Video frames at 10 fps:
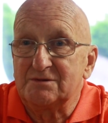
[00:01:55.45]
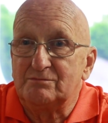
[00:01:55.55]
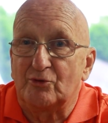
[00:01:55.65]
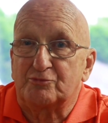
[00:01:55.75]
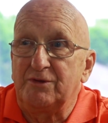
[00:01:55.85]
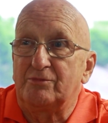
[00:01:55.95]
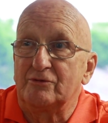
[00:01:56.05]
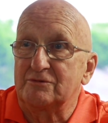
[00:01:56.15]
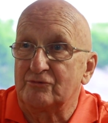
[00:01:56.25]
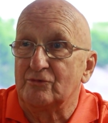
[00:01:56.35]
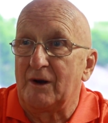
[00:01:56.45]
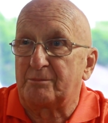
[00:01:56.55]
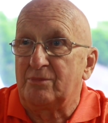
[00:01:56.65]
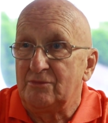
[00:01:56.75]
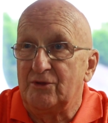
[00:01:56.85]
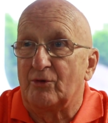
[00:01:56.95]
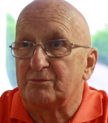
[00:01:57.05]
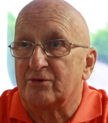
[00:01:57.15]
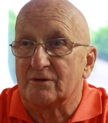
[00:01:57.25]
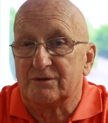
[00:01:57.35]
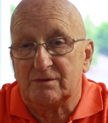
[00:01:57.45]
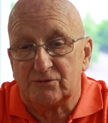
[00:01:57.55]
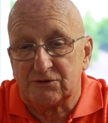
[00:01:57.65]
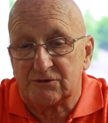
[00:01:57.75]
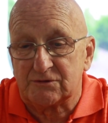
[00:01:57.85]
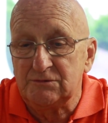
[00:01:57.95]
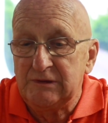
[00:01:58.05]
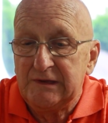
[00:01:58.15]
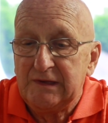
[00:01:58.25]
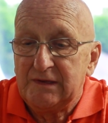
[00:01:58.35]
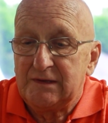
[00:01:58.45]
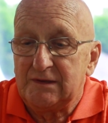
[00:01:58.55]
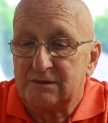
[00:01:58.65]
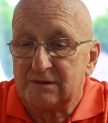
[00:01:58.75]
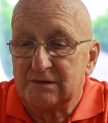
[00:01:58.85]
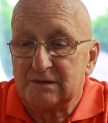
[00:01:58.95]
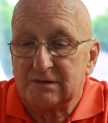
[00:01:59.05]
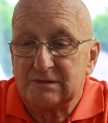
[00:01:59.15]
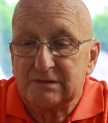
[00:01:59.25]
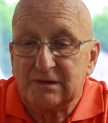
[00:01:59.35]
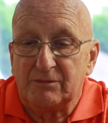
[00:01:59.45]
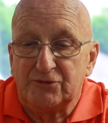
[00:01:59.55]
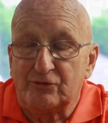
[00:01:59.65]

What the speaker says: Most people grew up knowing Perley the Magician. And I've been